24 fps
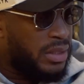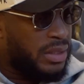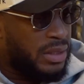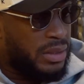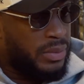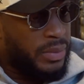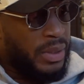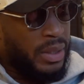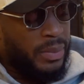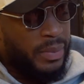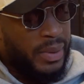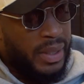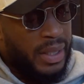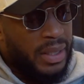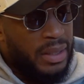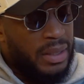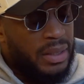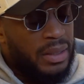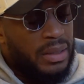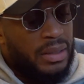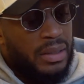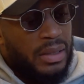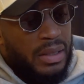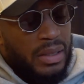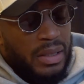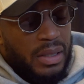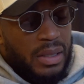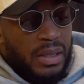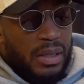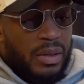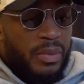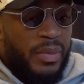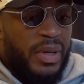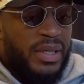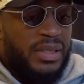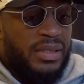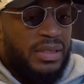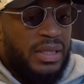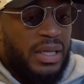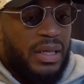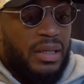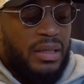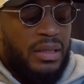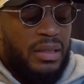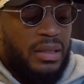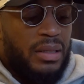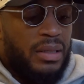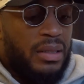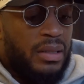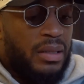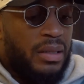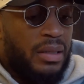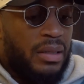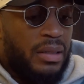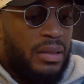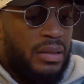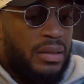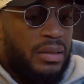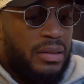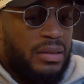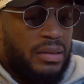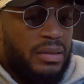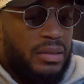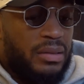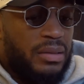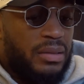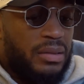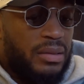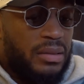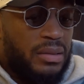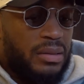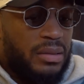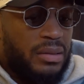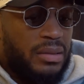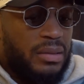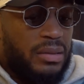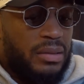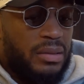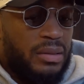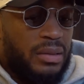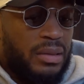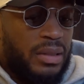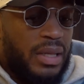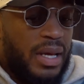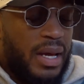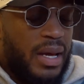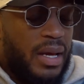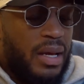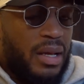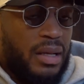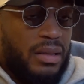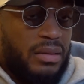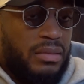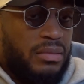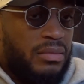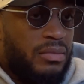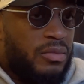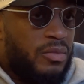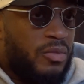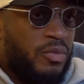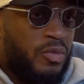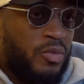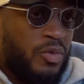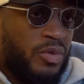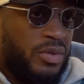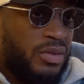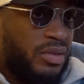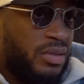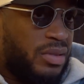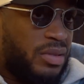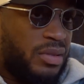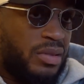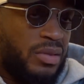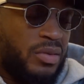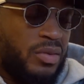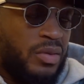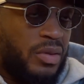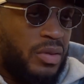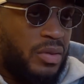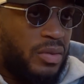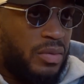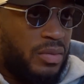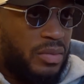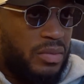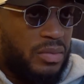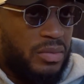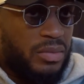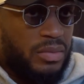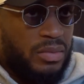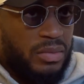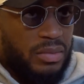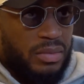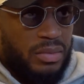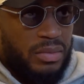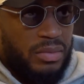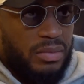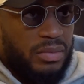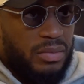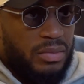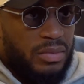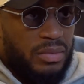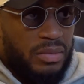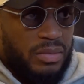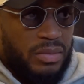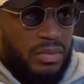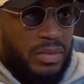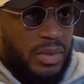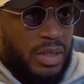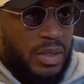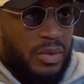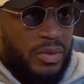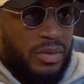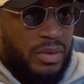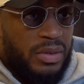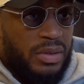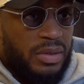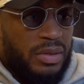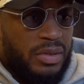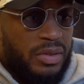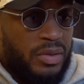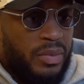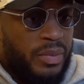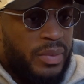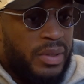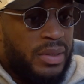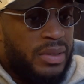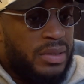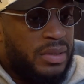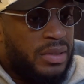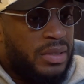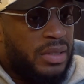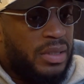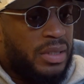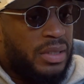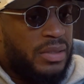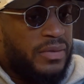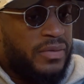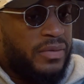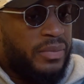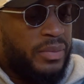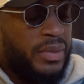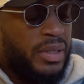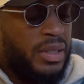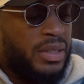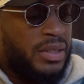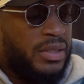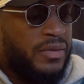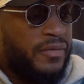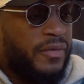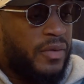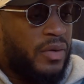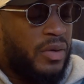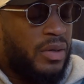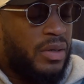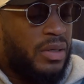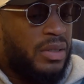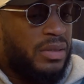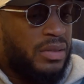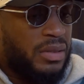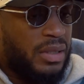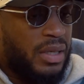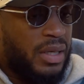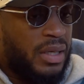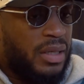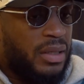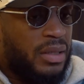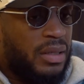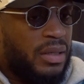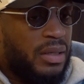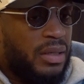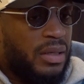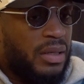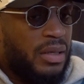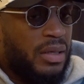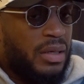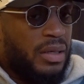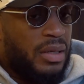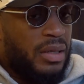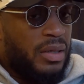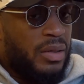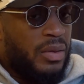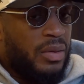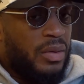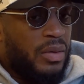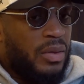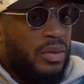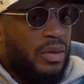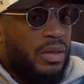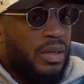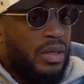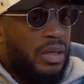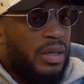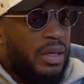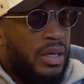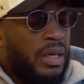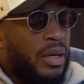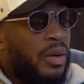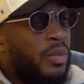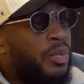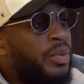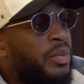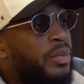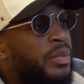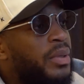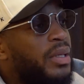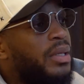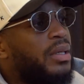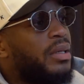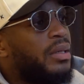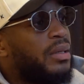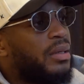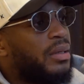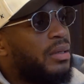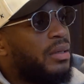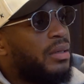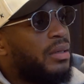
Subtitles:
I changed my body my second year, and that was, you know, it was a tremendous change for me as far as like, you know, helping me.